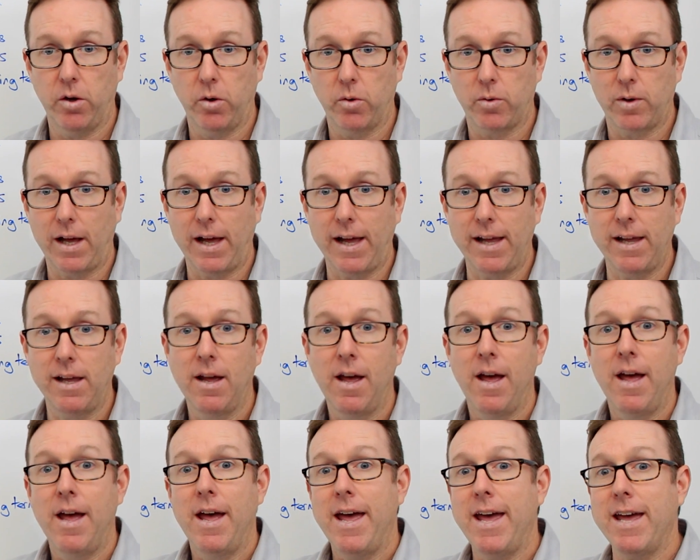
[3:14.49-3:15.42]
Okay,
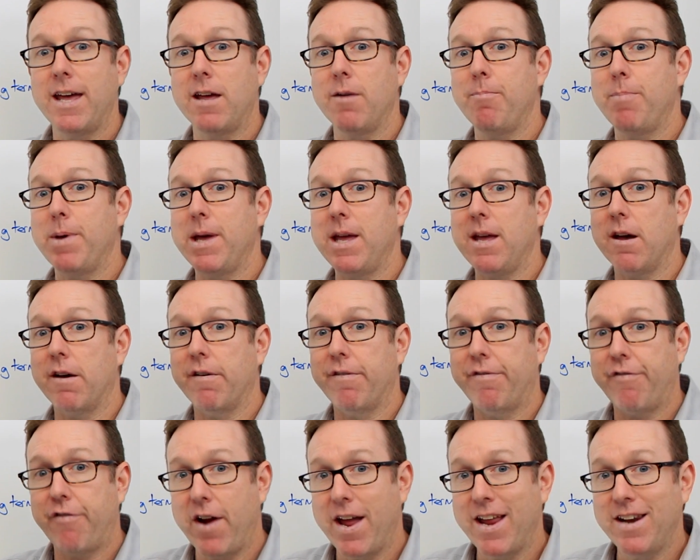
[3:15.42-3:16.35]
he can be a
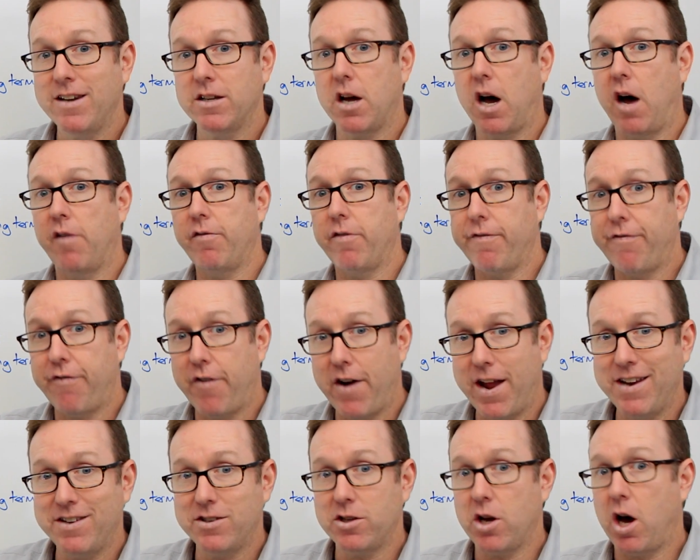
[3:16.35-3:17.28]
friend of a
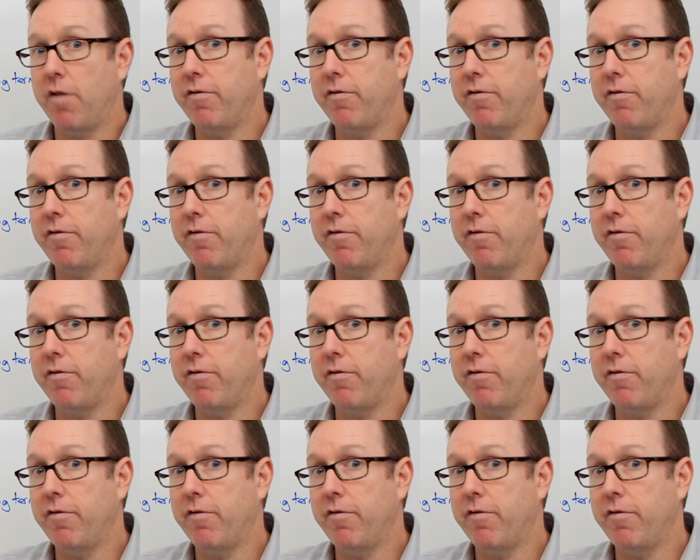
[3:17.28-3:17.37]
friend